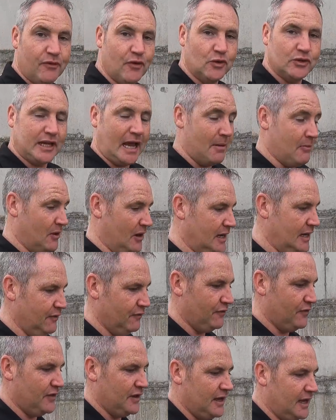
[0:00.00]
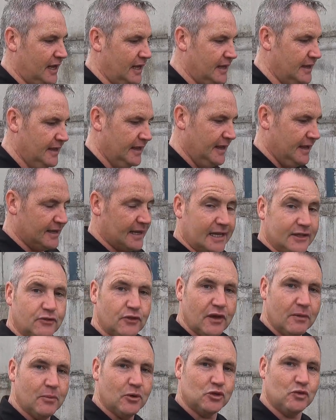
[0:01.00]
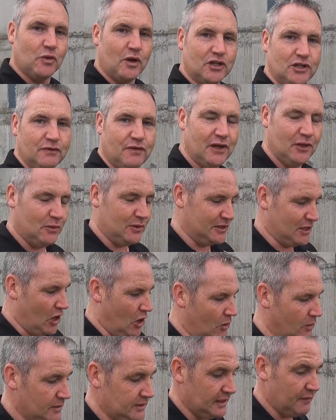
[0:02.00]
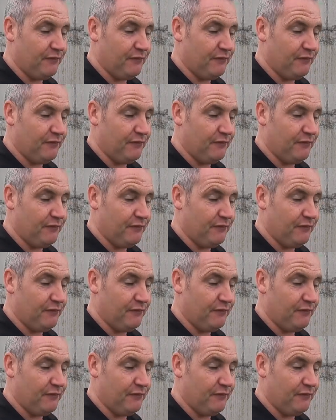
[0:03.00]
folks, I'm going to leave for the day. Thanks very much for watching the video as always.